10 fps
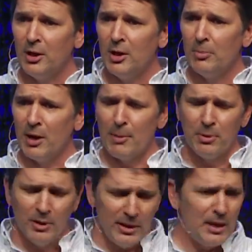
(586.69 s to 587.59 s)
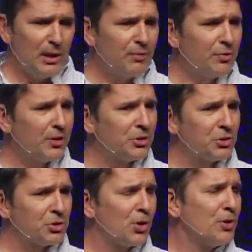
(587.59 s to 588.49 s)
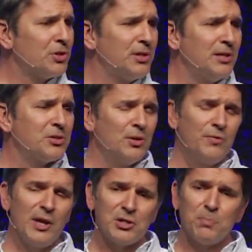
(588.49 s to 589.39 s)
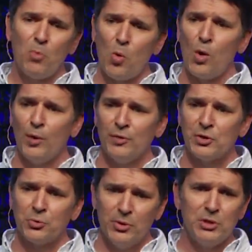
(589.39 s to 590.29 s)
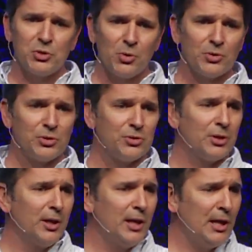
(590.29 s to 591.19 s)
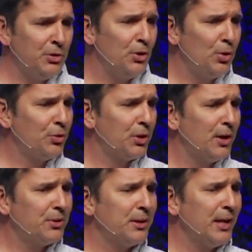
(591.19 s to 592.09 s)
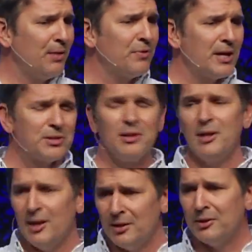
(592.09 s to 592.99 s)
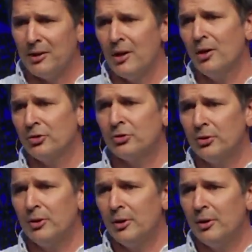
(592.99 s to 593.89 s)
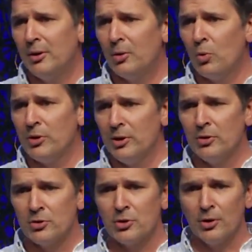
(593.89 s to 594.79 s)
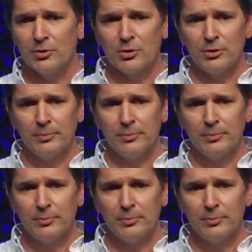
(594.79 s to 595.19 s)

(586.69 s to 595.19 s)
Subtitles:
but I believe that the church needs to invest more of its resources in youth than they invest in anything else within their church.